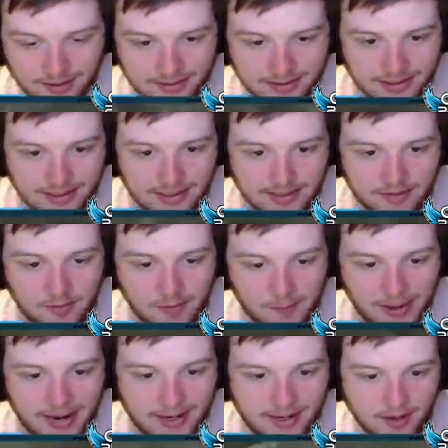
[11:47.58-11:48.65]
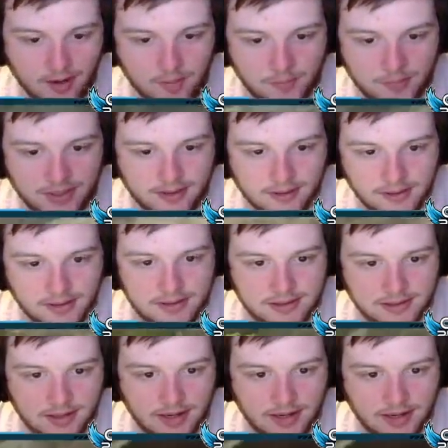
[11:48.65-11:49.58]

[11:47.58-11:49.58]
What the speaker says: to get him to back up, because